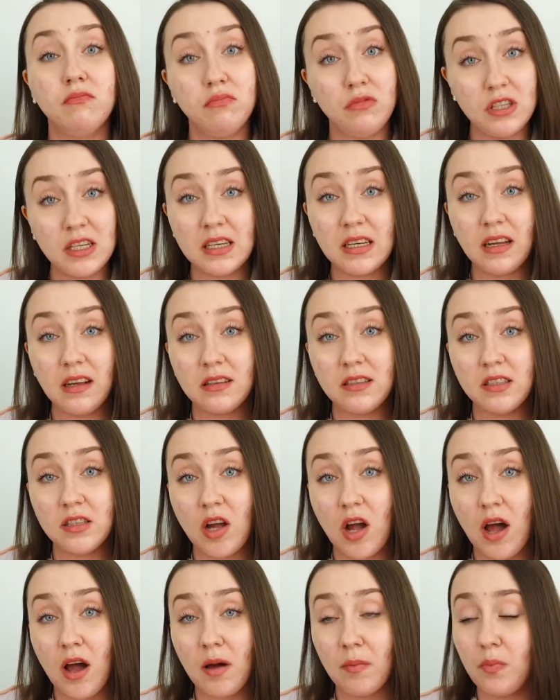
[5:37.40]
did its
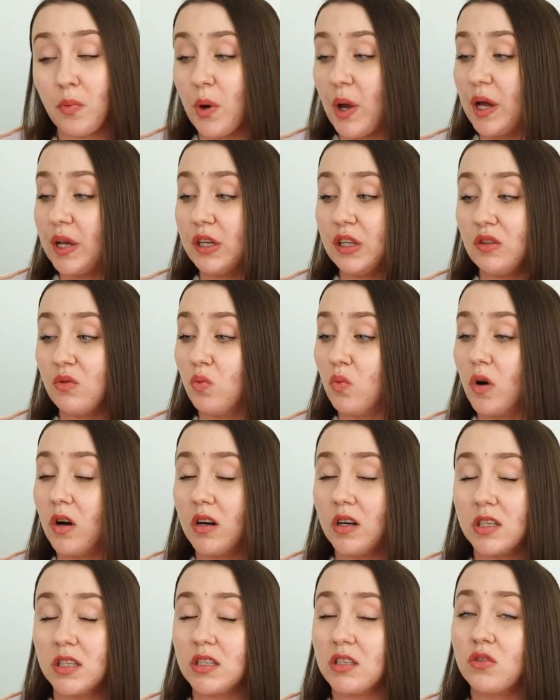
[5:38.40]
job and it
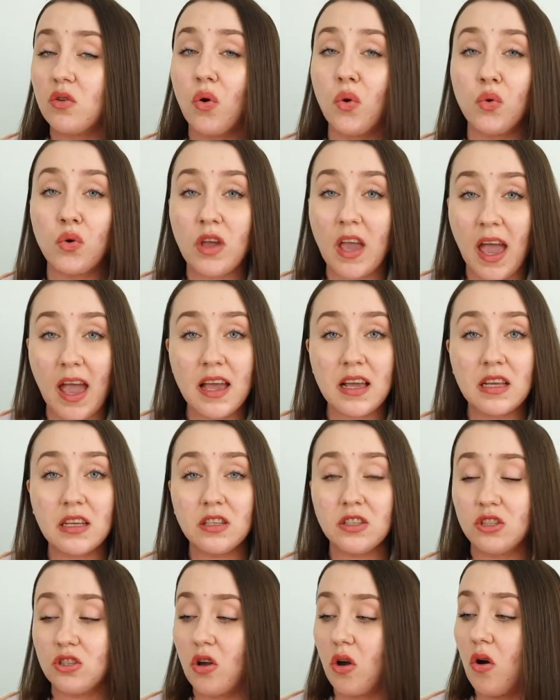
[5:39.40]
was okay.
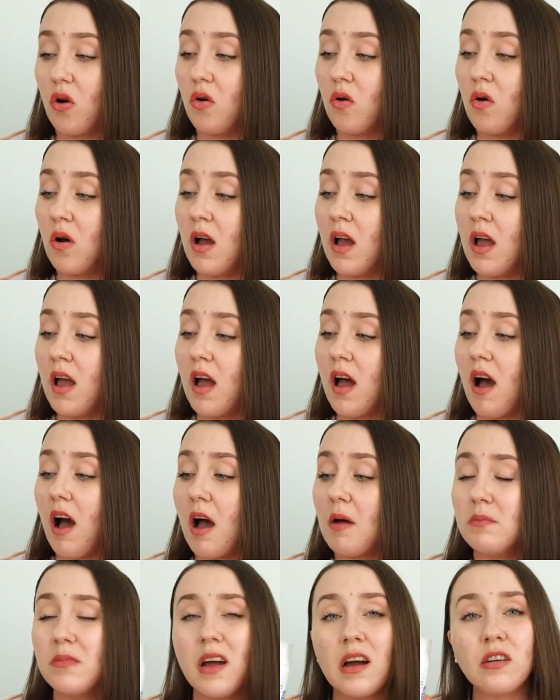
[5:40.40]
So
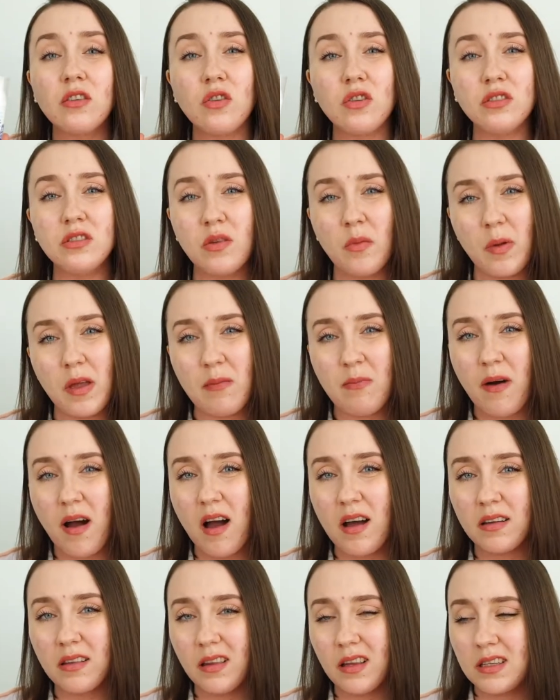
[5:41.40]
I'm not going to be
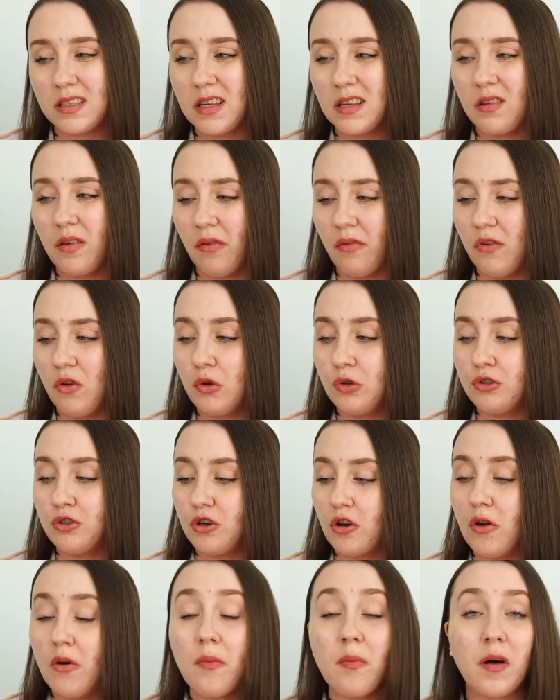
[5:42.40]
buying this in the
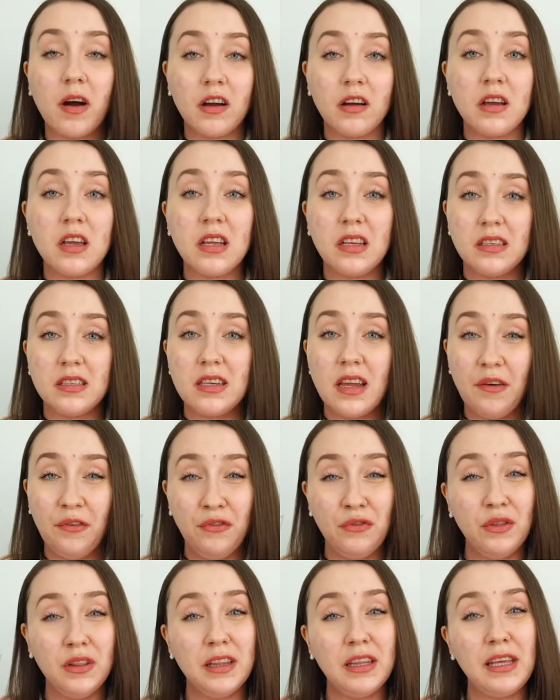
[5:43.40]
future, but it
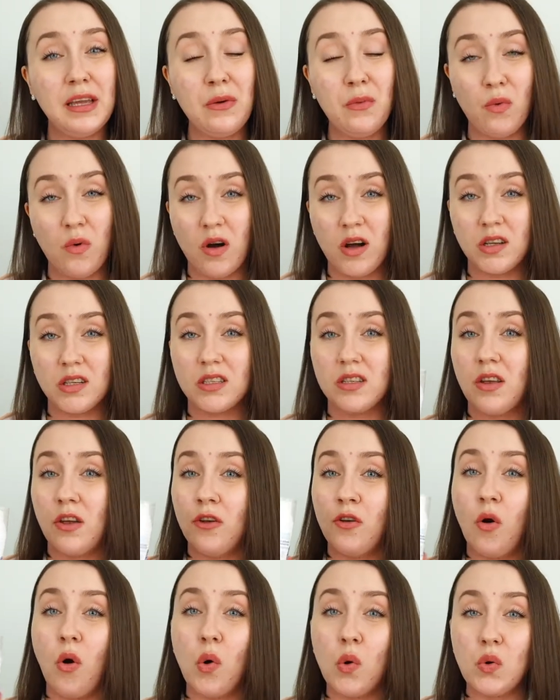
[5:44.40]
definitely was
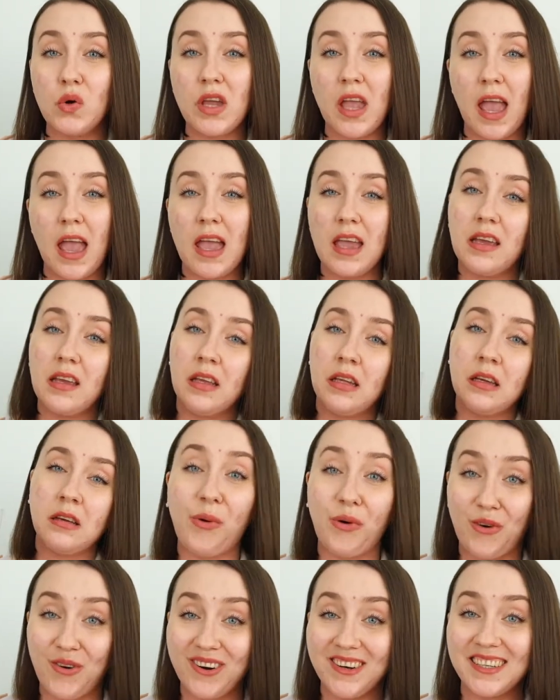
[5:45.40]
an okay
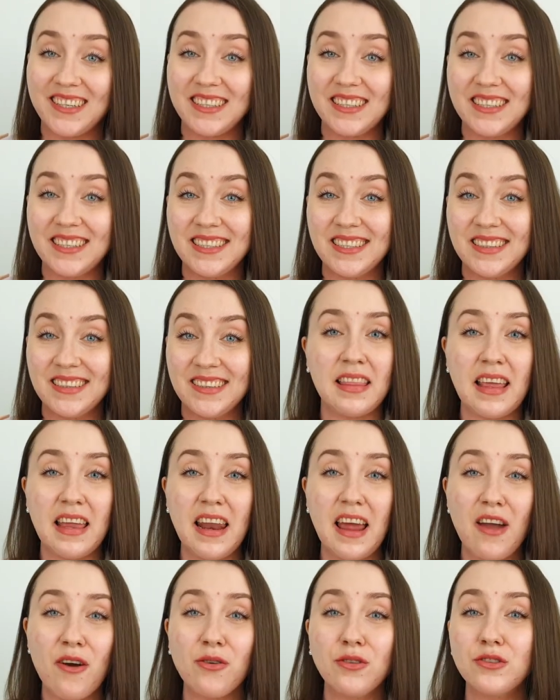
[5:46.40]
product. Then
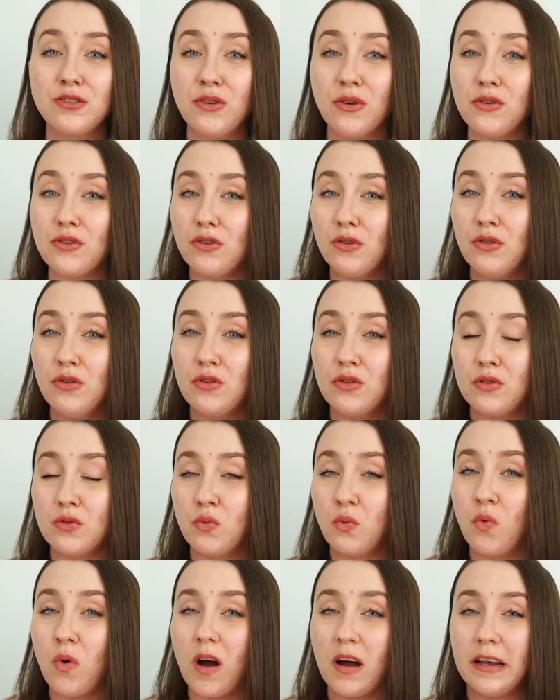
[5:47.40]
I also used
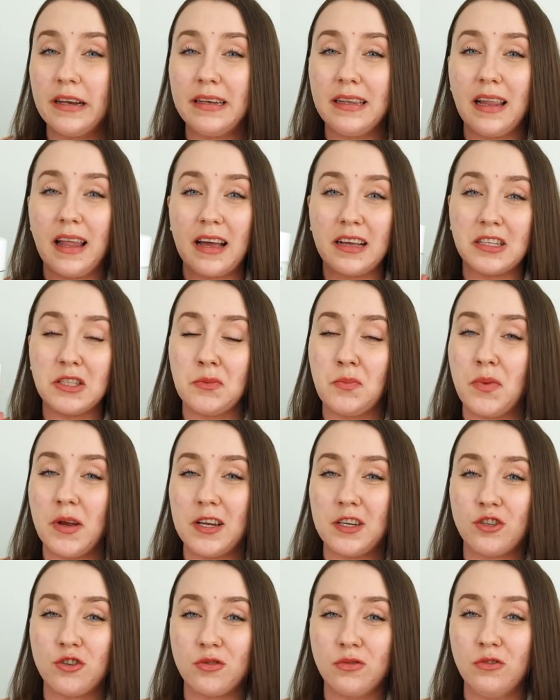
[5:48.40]
one like
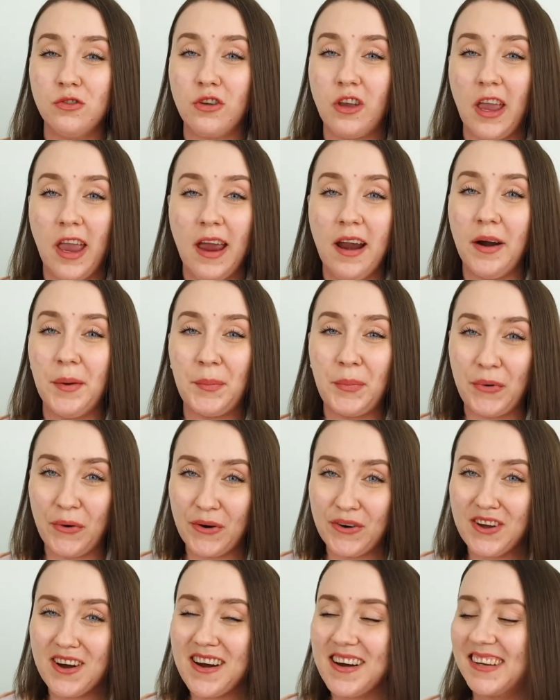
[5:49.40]
special care
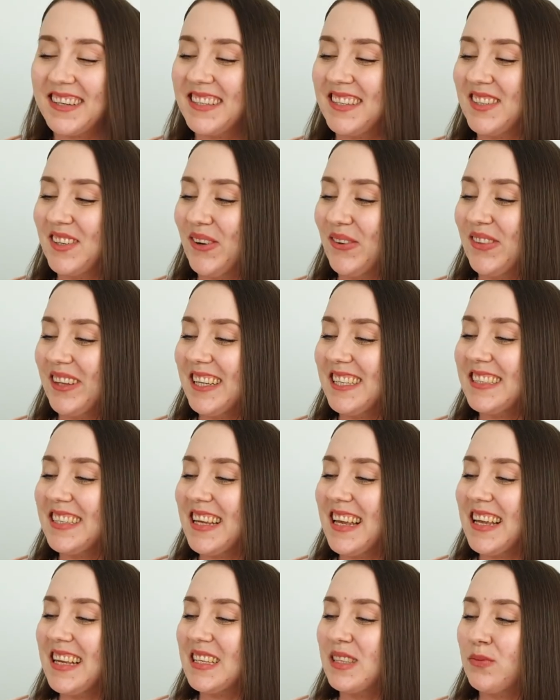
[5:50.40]
product. So this
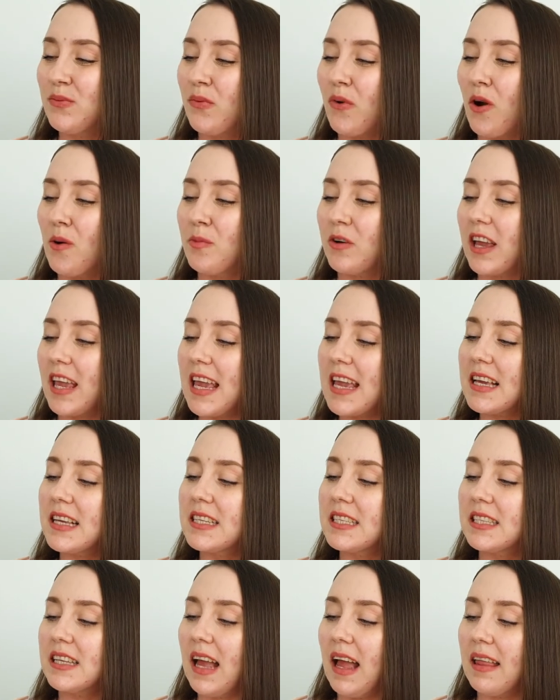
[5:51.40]
is from
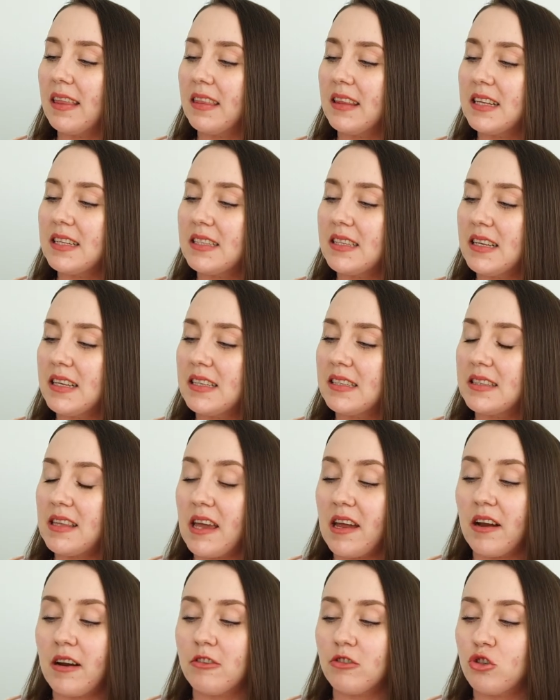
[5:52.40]
Kix and this is
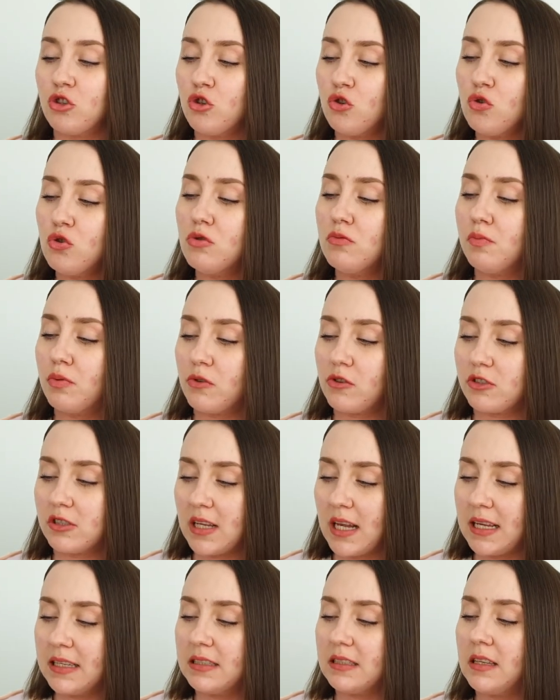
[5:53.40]
their
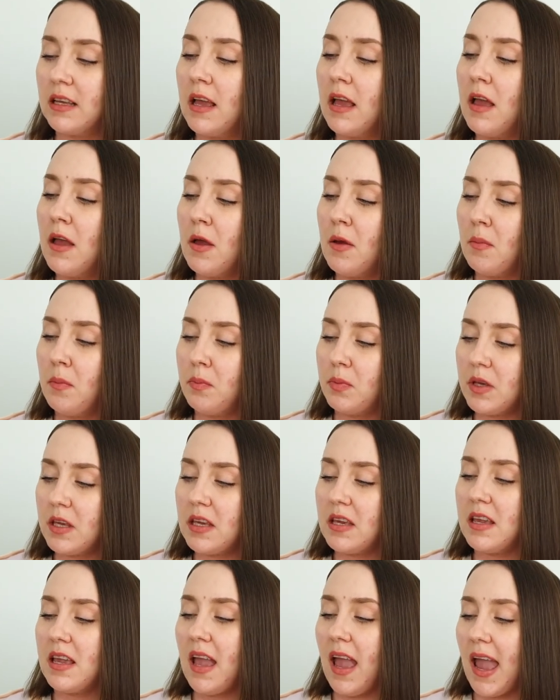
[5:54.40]
2%
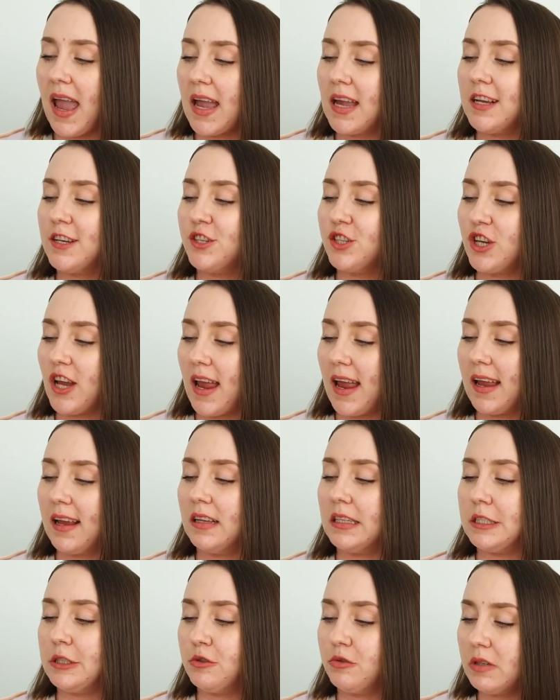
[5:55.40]

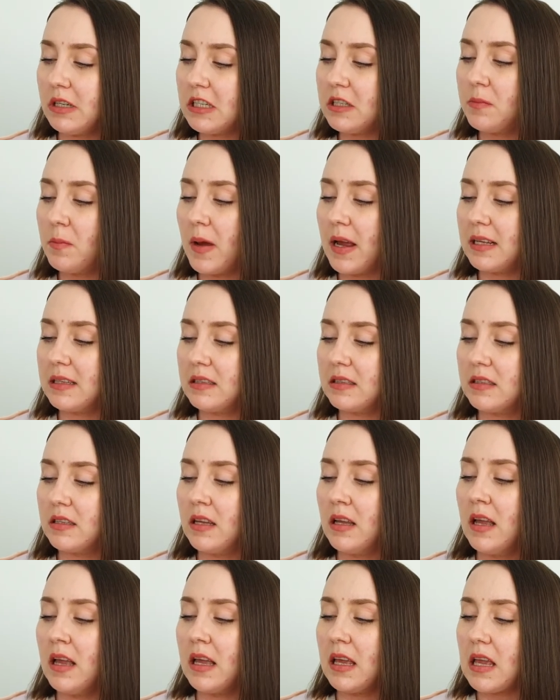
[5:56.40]
BHA treatment,
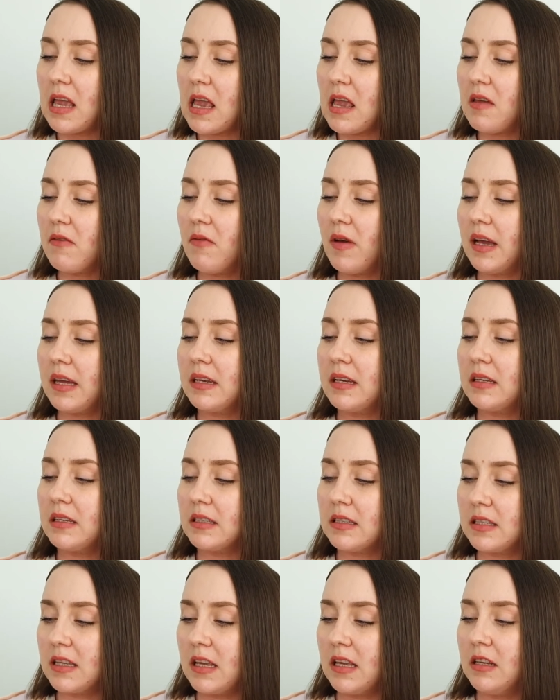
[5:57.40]
even
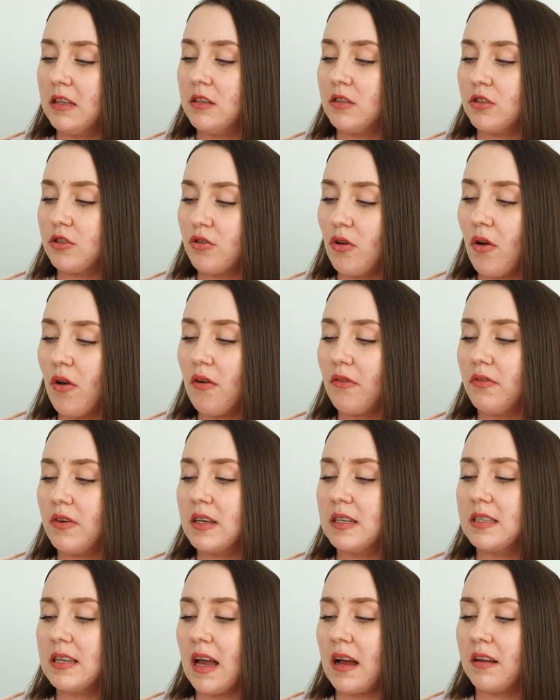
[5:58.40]
skin
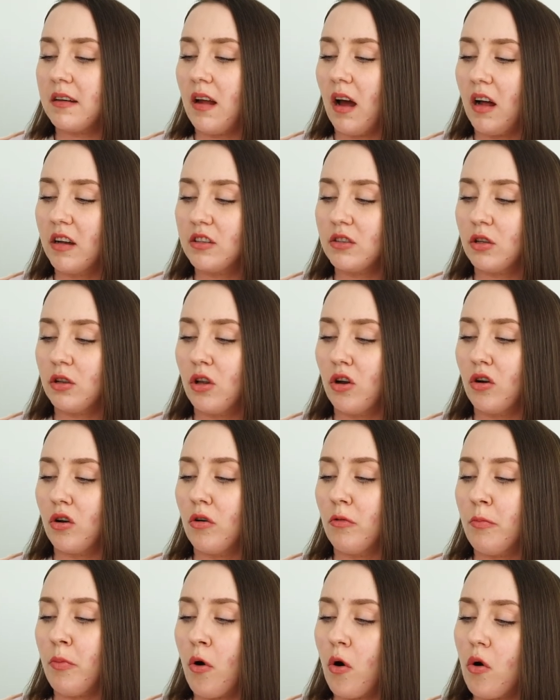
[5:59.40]
surface and
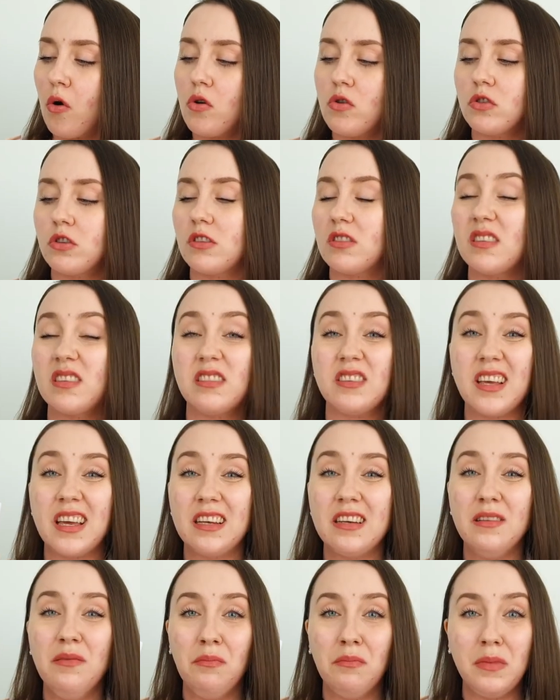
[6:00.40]
unclog pores
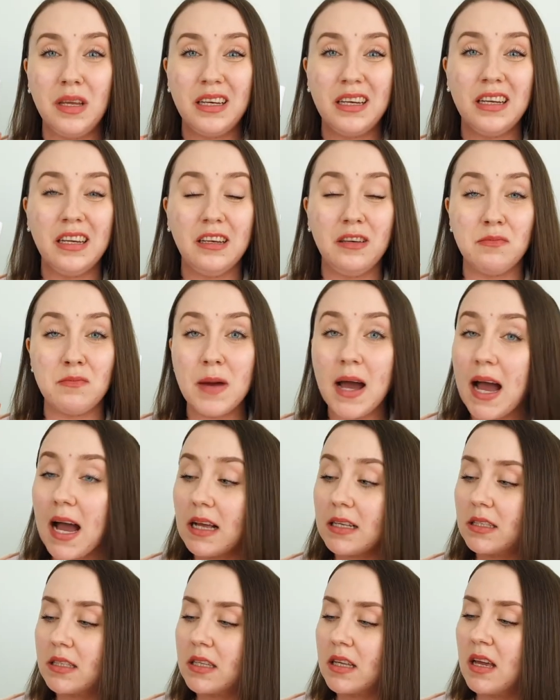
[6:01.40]
10 minute
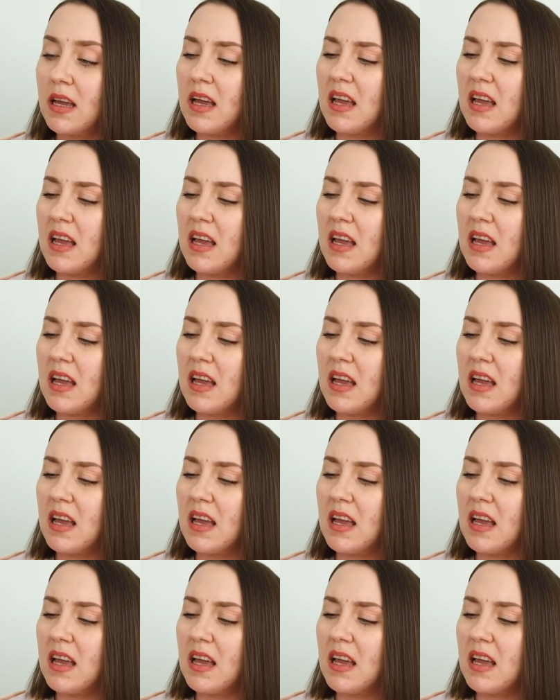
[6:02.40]
mask.